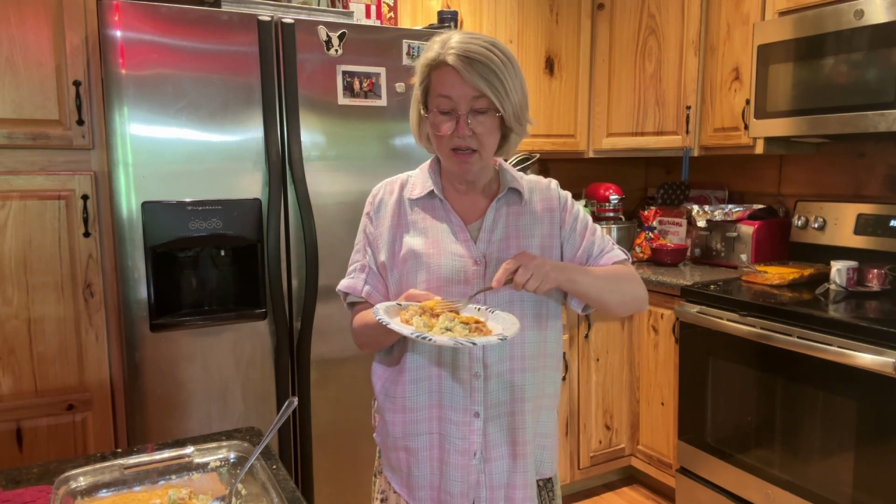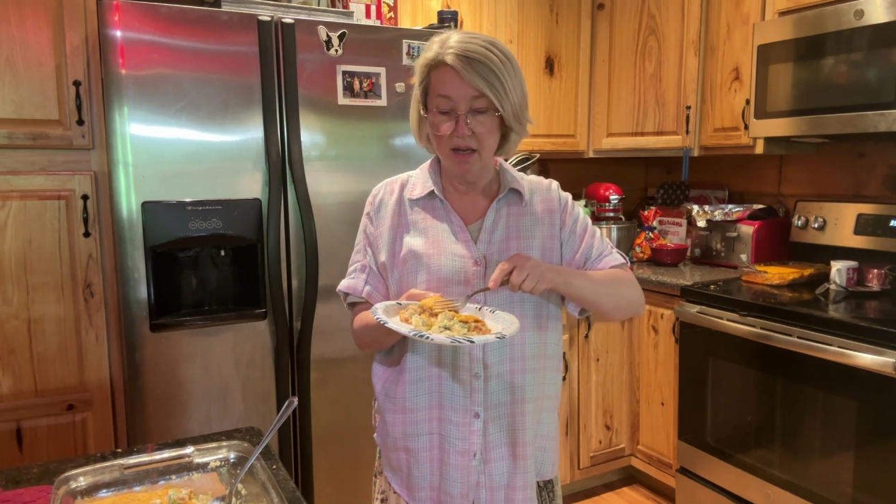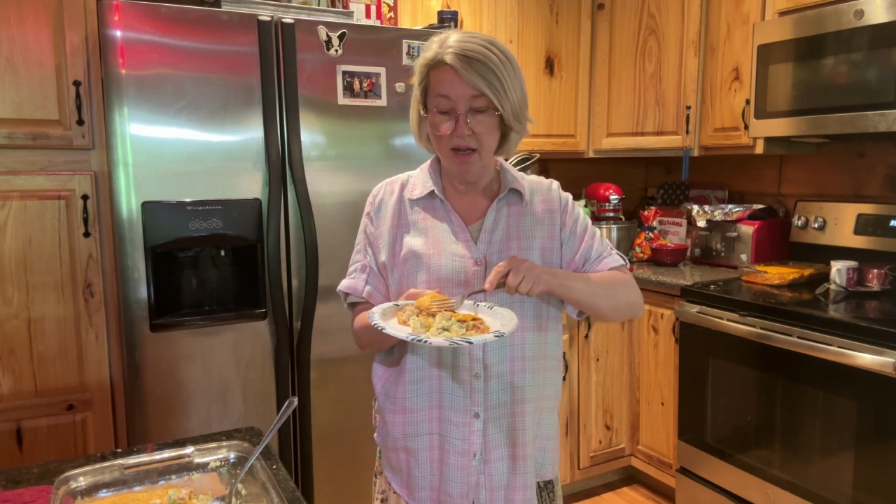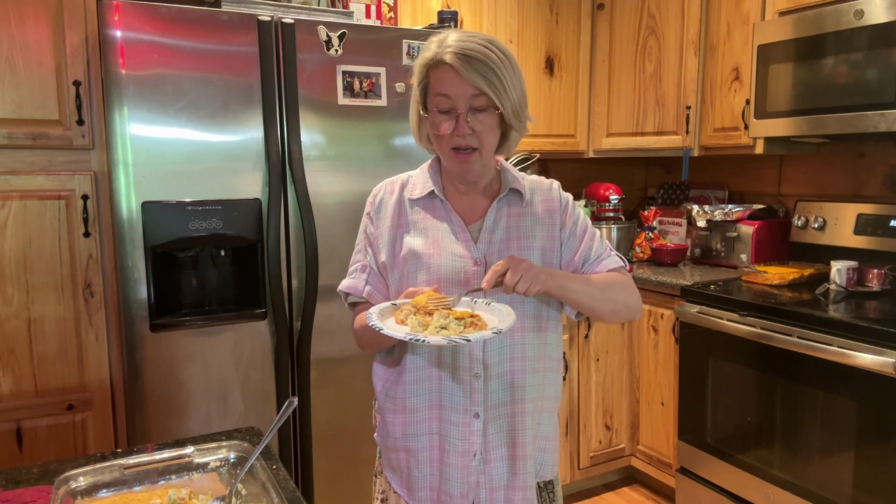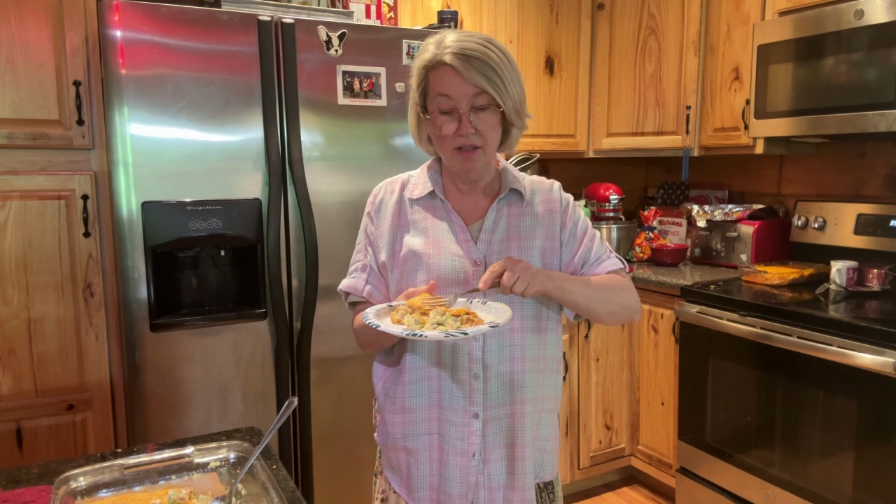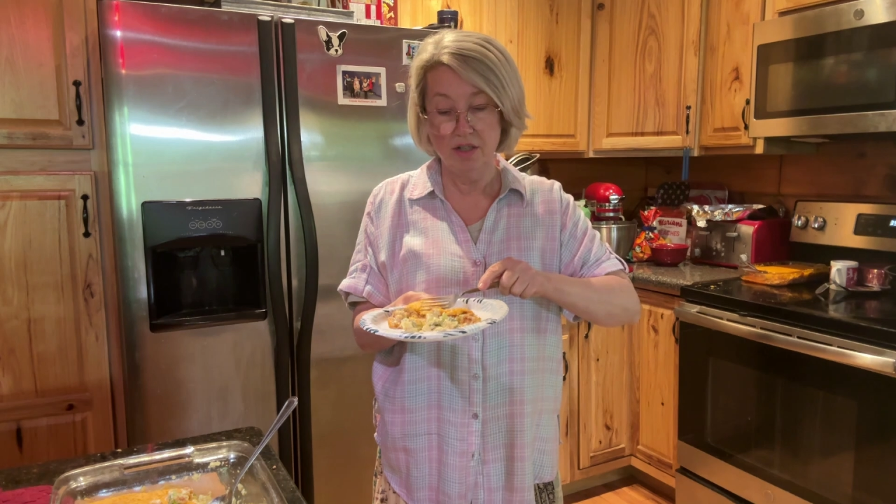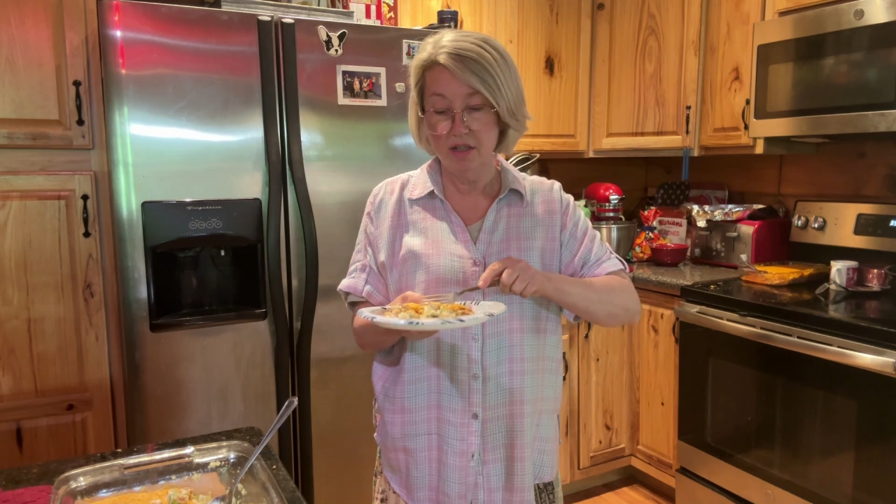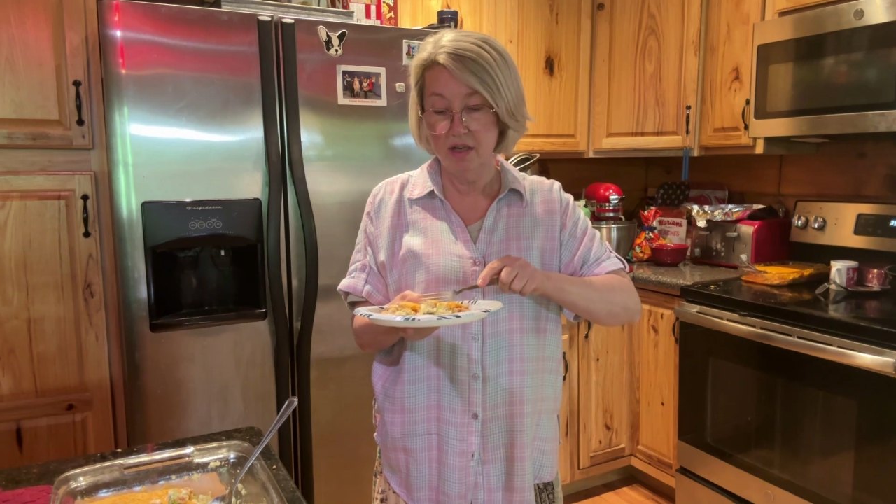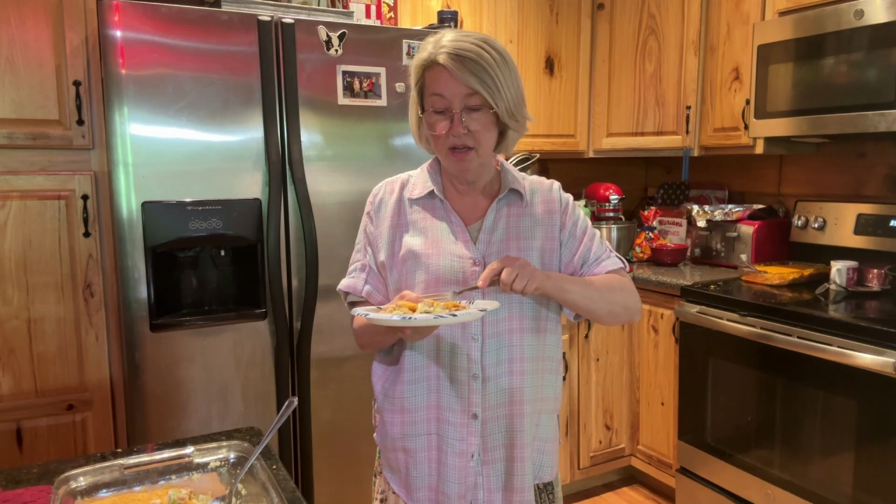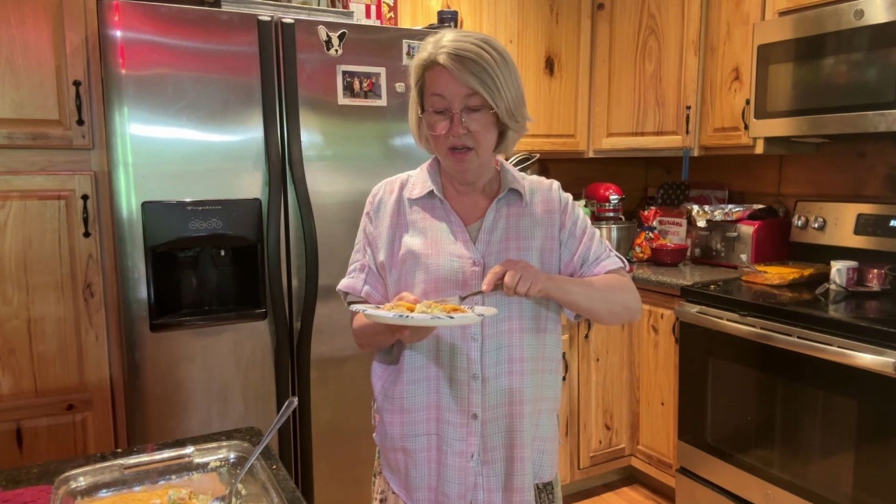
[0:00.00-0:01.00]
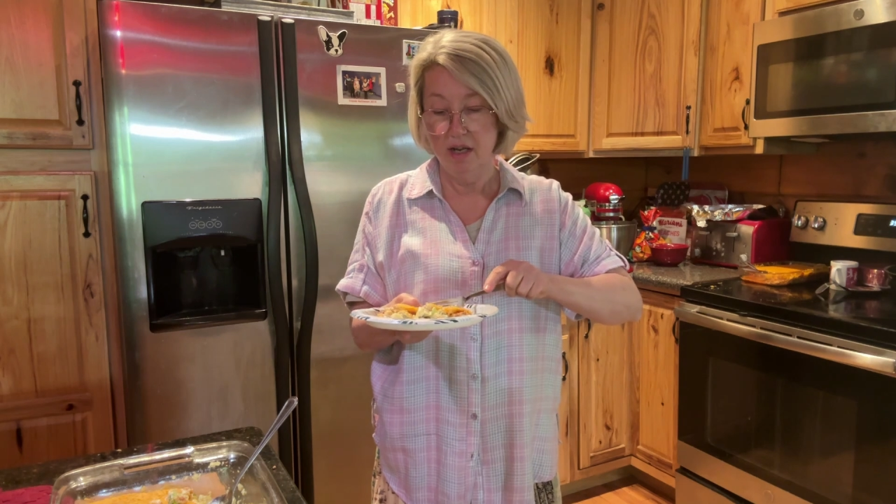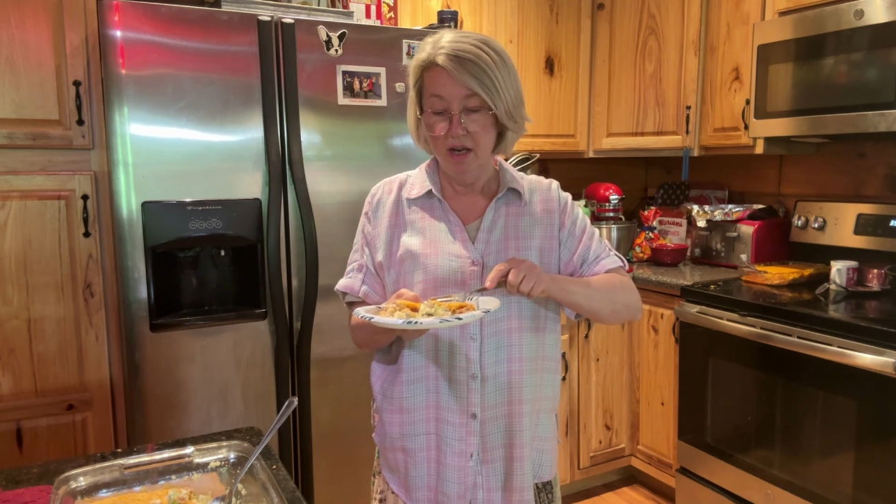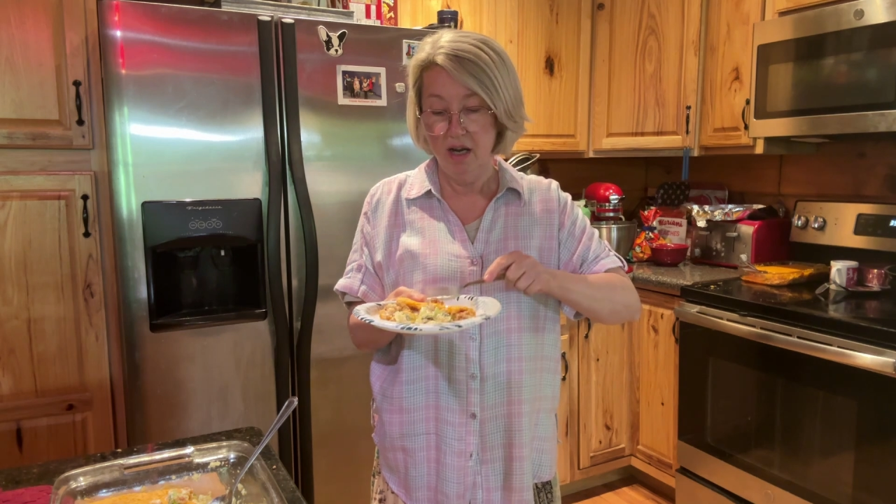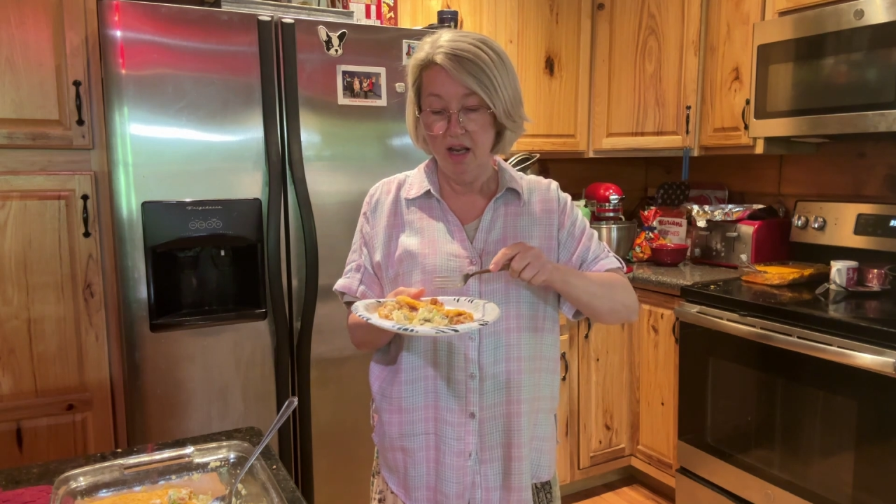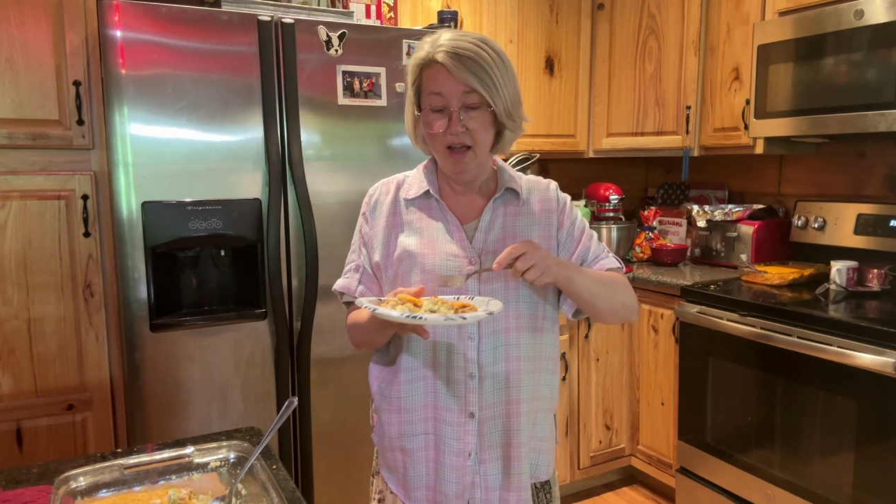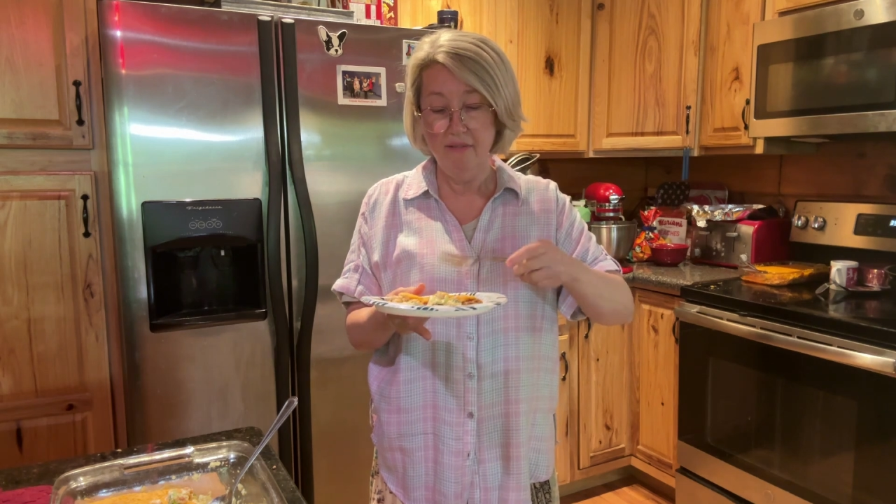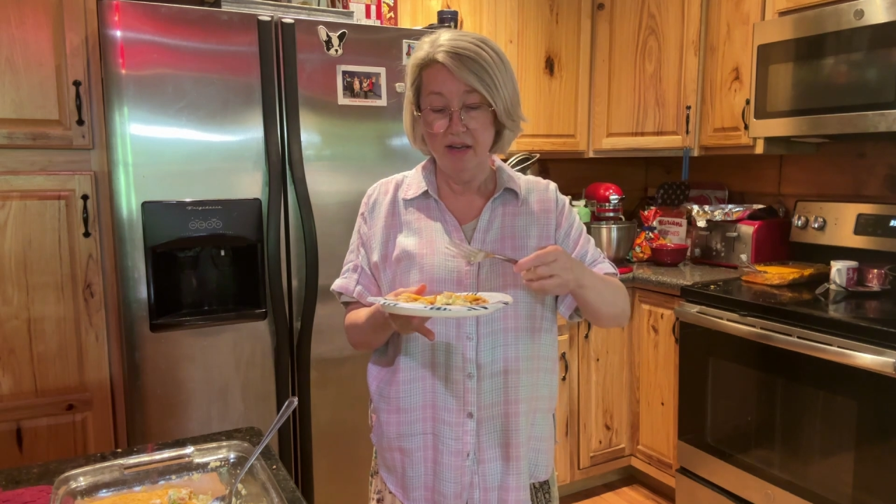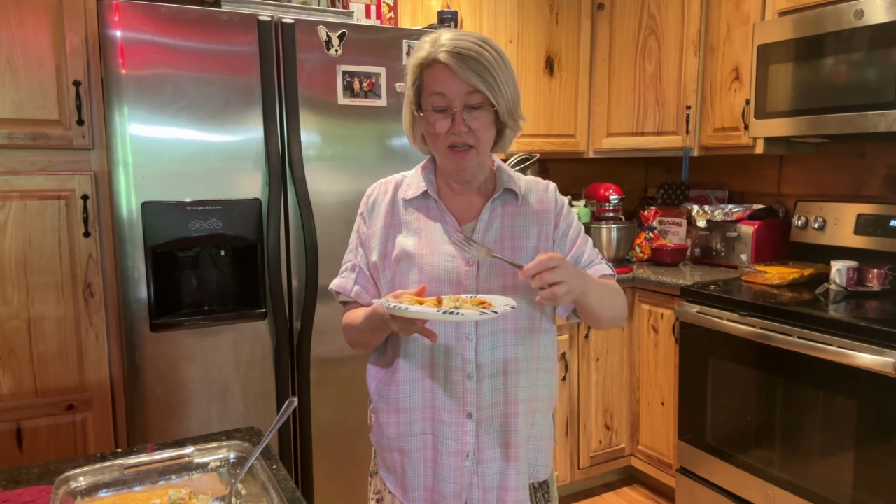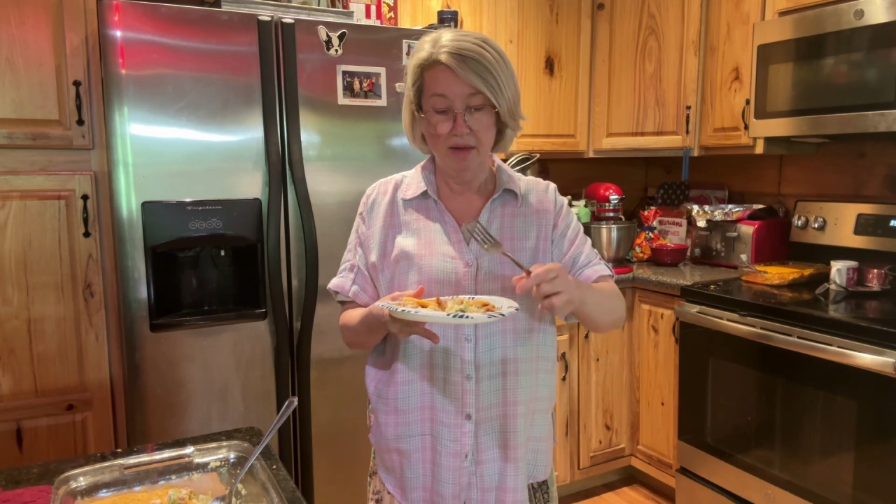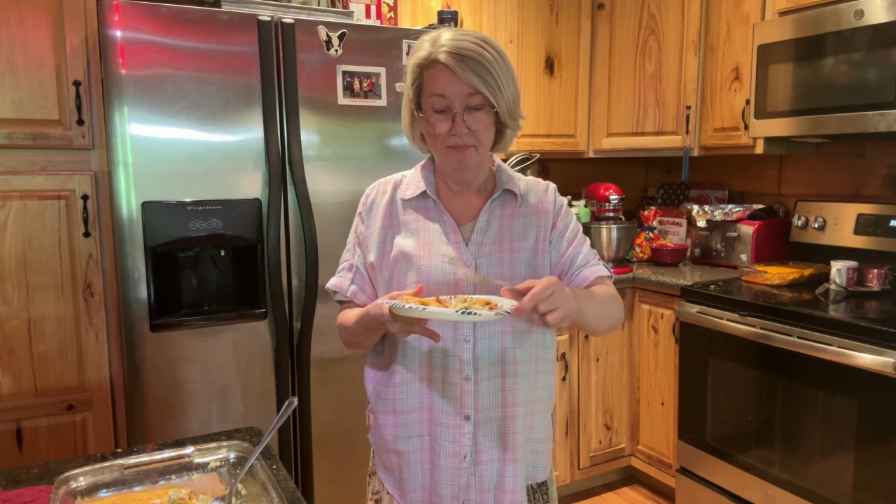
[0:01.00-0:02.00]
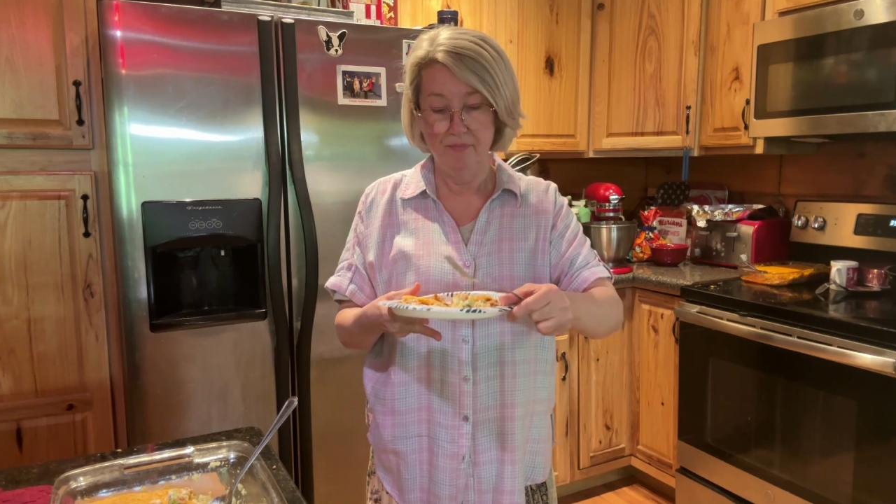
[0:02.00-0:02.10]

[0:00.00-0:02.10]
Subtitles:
I just love it.